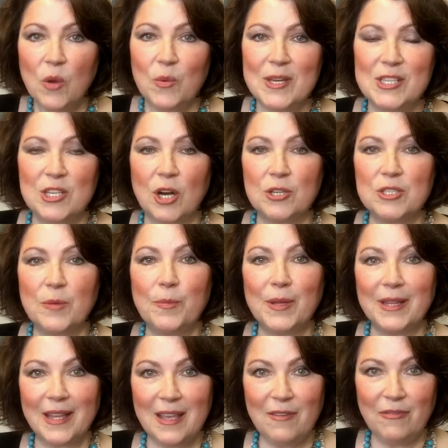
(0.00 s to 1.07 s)
We start to
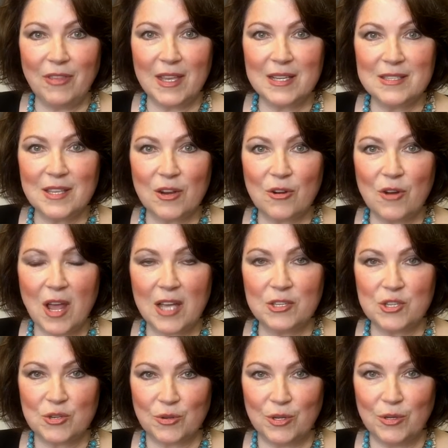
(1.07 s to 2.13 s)
believe things that are not
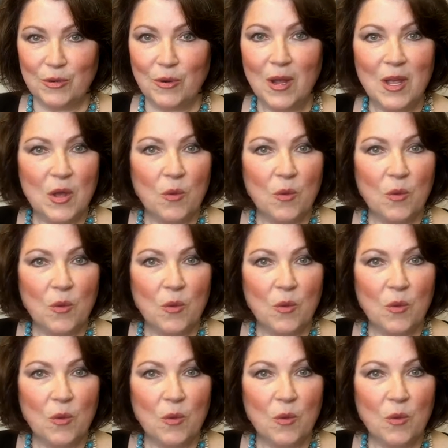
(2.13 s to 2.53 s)
true.